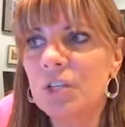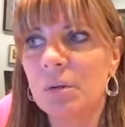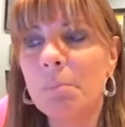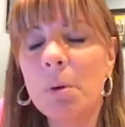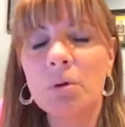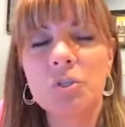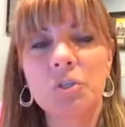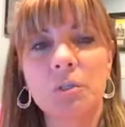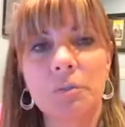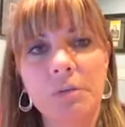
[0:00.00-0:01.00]
an
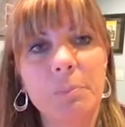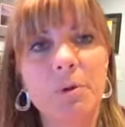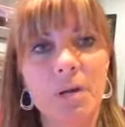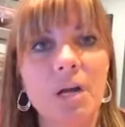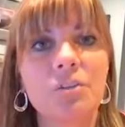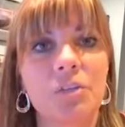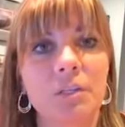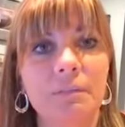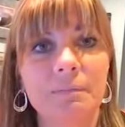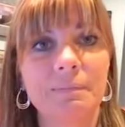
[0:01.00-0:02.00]
emotional repercussion.